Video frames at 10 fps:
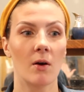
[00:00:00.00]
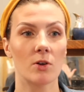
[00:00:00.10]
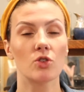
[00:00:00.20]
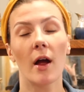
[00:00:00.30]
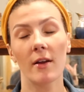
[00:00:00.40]
or
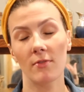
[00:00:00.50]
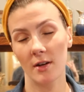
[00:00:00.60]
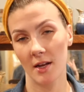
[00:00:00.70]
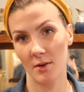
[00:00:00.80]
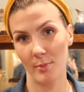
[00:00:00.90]
trying for
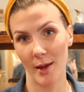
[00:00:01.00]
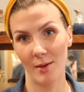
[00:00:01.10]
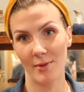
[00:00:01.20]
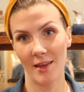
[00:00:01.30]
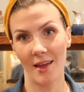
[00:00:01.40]
another
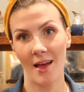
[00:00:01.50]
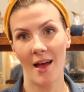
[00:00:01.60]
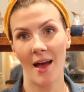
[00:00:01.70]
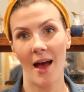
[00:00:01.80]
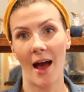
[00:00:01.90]
baby
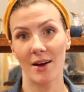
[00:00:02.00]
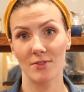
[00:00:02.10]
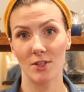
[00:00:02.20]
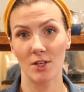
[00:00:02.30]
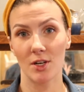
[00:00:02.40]

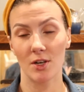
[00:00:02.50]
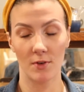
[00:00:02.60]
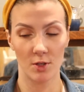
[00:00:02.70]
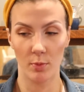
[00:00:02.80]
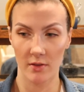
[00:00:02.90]
after her
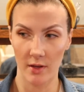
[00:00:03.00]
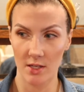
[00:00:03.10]
first birthday.